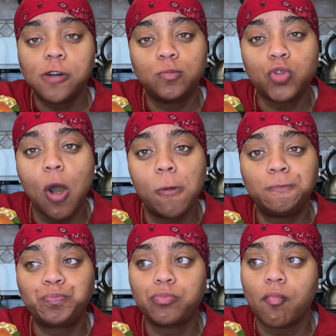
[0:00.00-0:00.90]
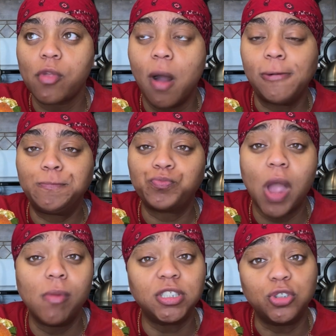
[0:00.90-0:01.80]
So
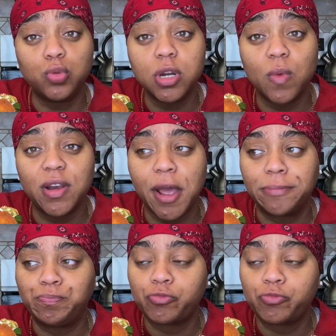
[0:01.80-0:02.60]
I was on Twitter one day